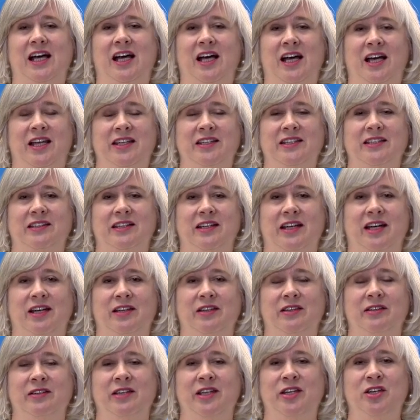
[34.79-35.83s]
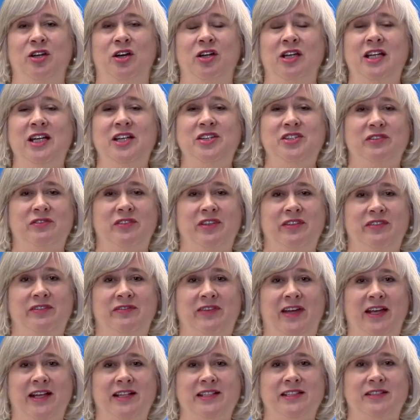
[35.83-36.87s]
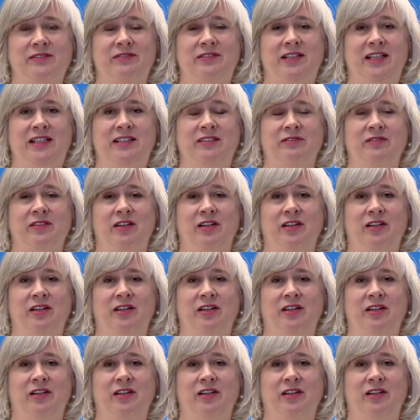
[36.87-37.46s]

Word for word: and the knowledge of the effects of lead